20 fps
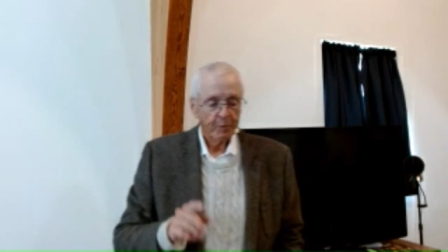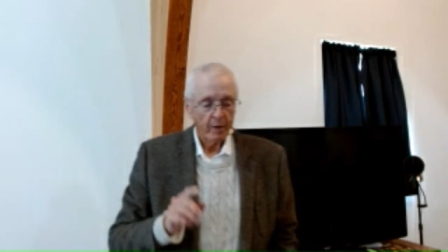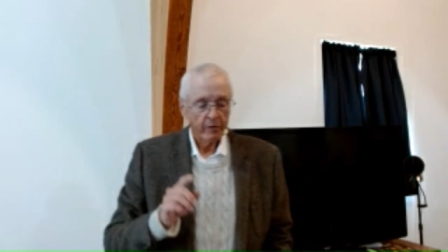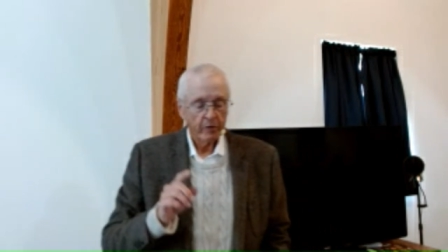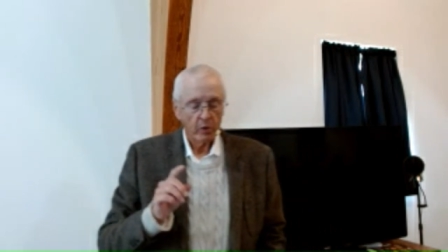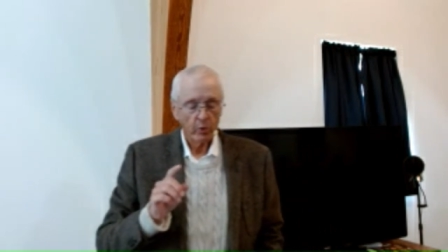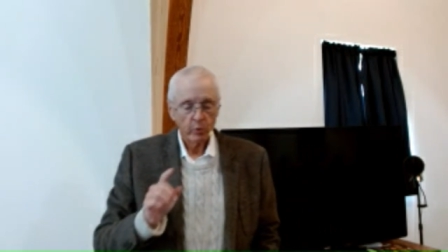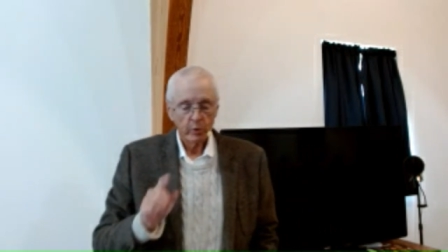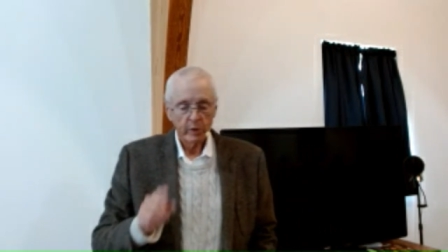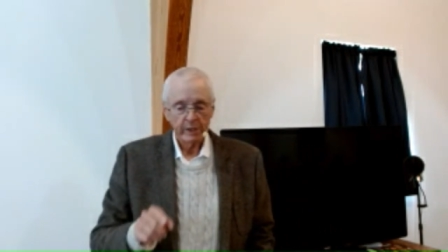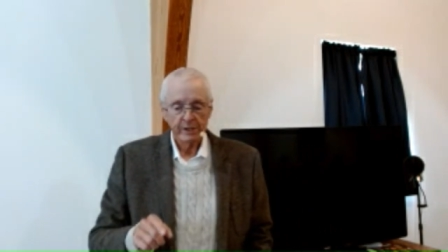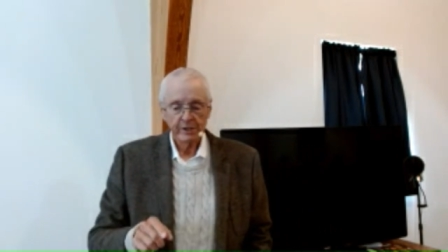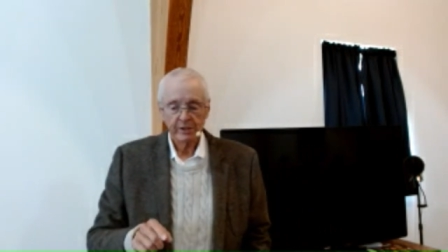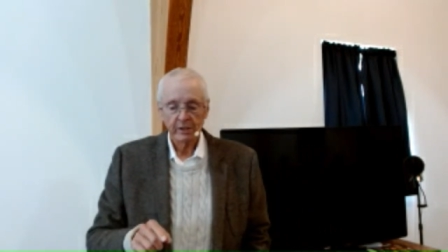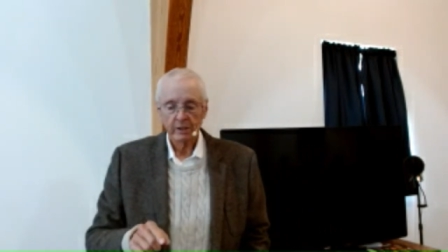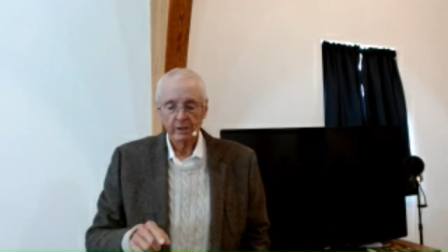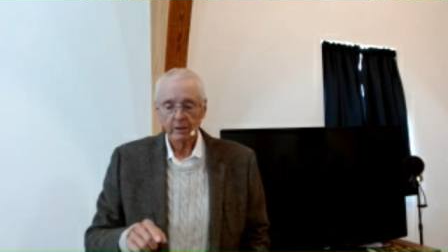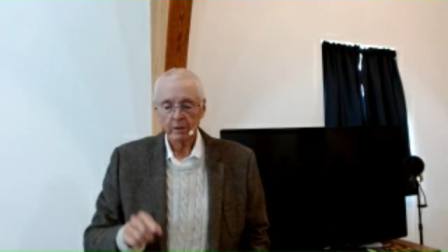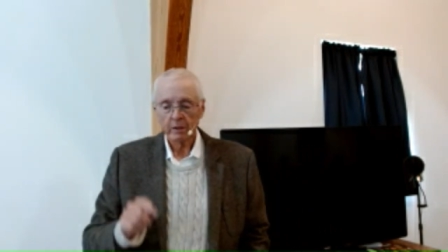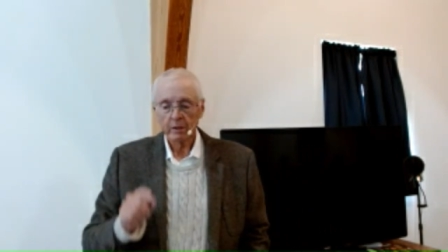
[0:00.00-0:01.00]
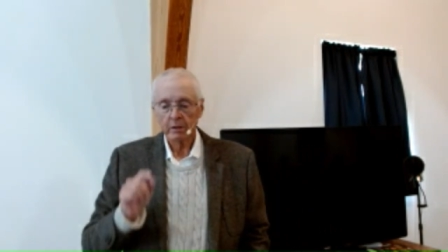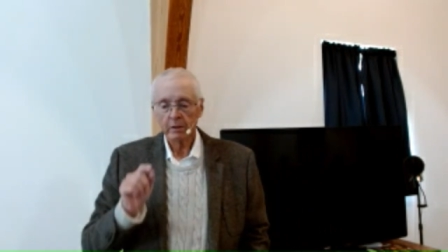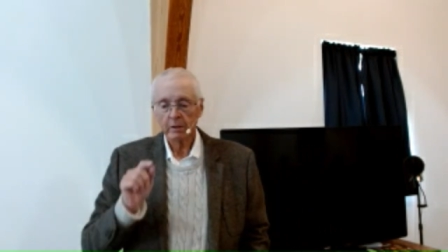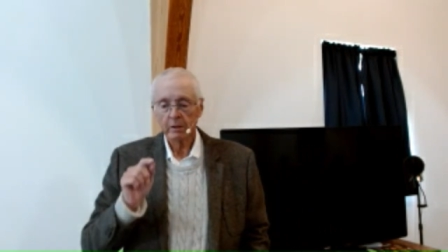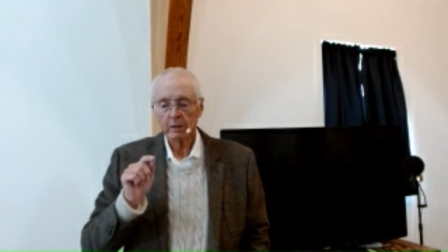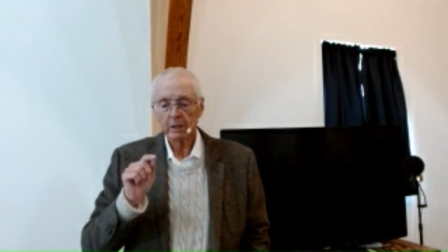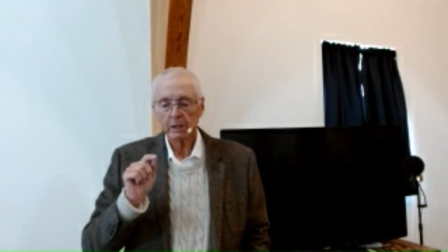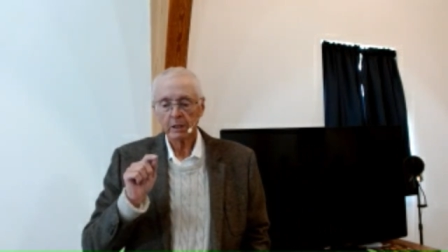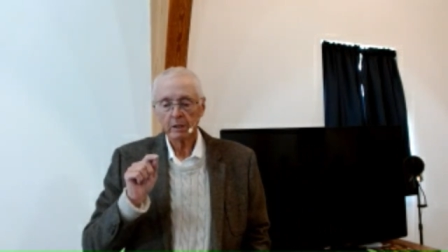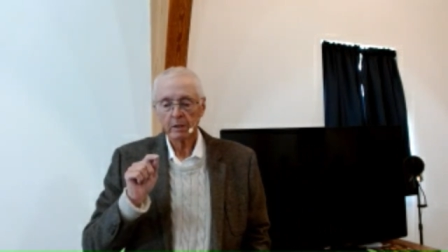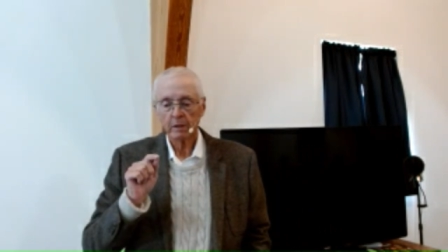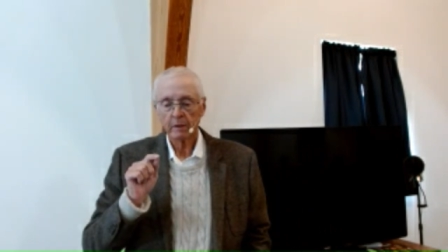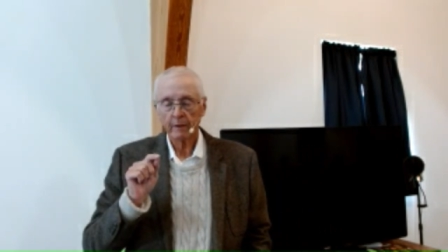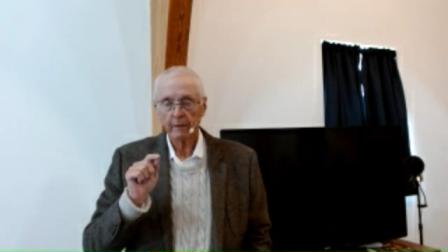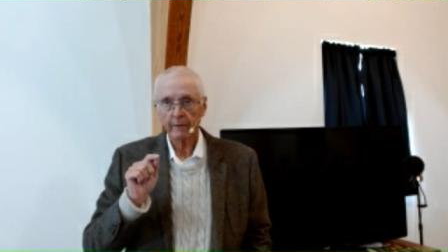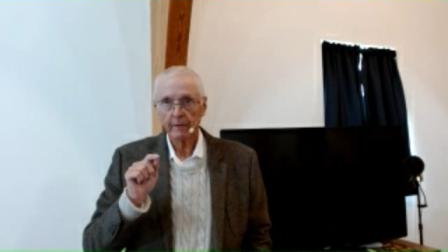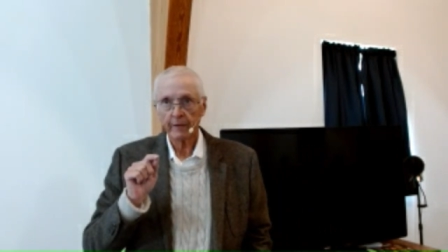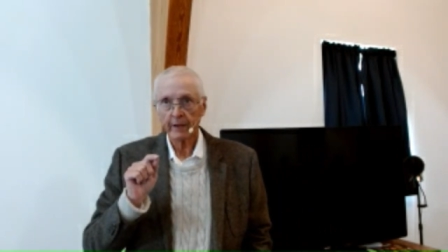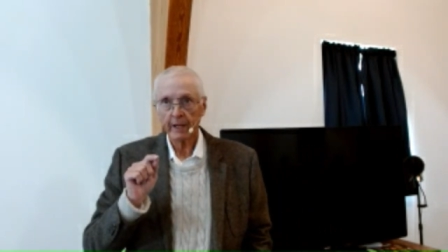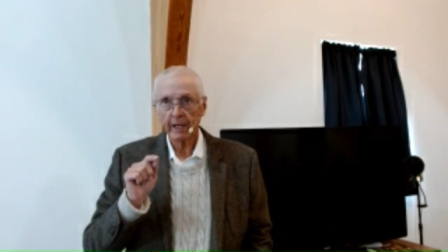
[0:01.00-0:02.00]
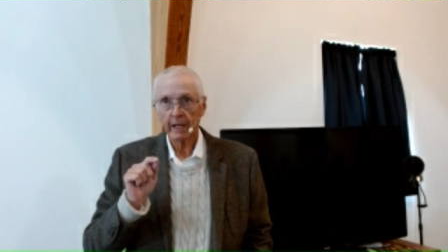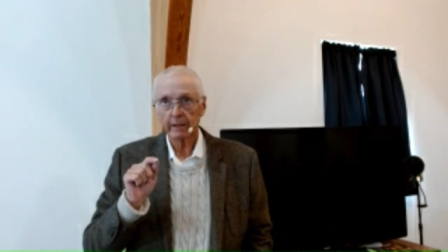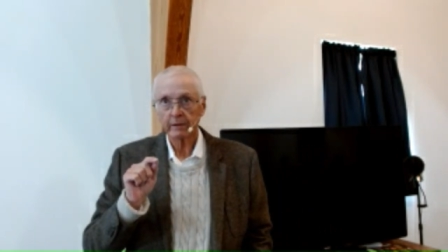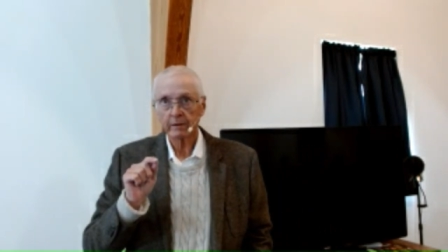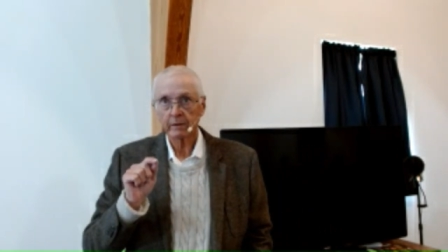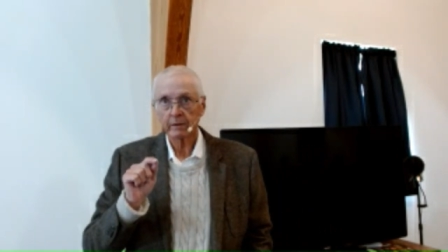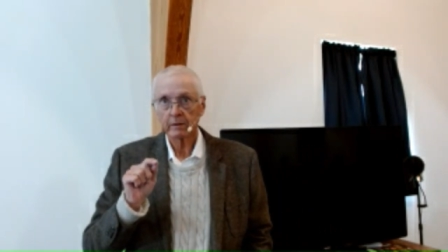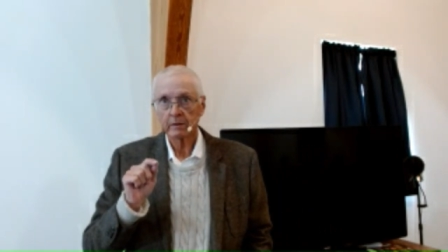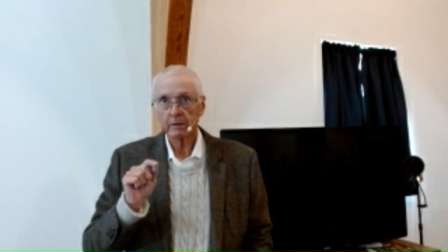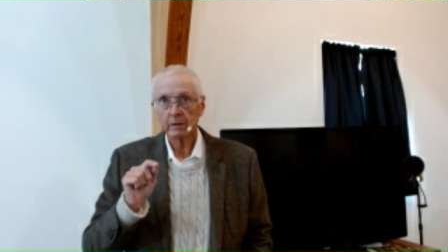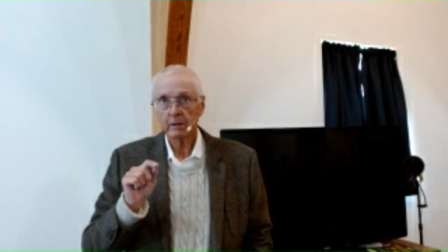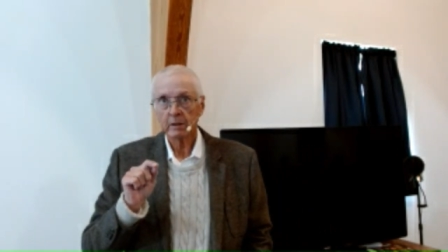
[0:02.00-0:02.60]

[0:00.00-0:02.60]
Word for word: The reason that